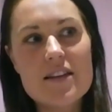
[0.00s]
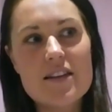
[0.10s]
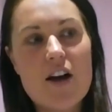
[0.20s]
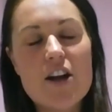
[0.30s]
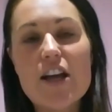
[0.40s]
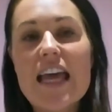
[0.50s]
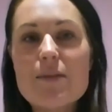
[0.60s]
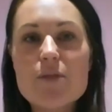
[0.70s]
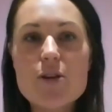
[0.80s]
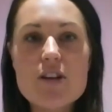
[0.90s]
I know
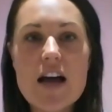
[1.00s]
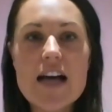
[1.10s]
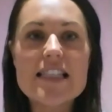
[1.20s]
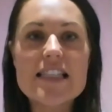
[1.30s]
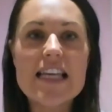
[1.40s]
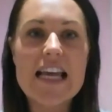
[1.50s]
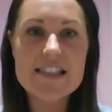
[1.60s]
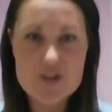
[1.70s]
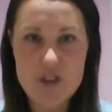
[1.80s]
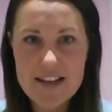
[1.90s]
keep utilizing our
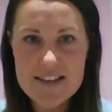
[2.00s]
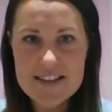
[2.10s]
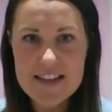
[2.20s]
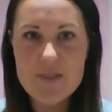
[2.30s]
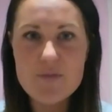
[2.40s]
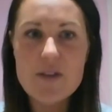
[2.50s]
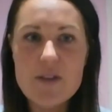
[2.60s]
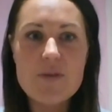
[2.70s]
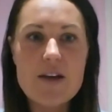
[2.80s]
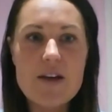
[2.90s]
strengths and where
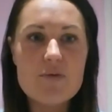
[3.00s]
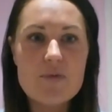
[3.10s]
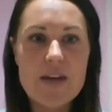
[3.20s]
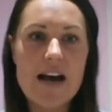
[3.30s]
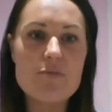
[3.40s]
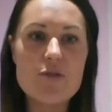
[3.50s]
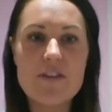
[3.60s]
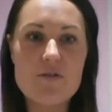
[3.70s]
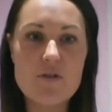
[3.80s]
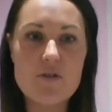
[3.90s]
where we are
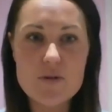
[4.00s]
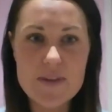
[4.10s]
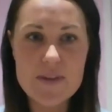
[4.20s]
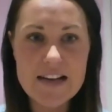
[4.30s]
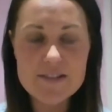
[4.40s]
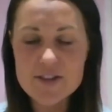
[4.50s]
moving forward with that.